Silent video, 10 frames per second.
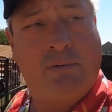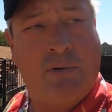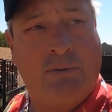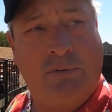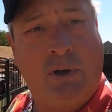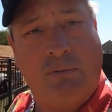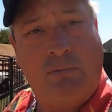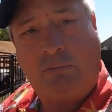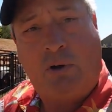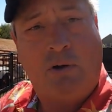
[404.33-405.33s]
So let's go
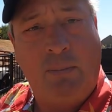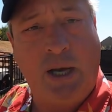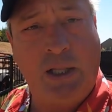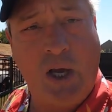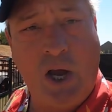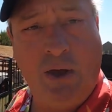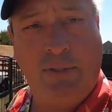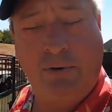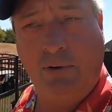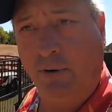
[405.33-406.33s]
talk about the
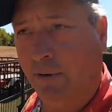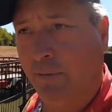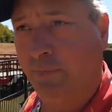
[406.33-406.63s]
other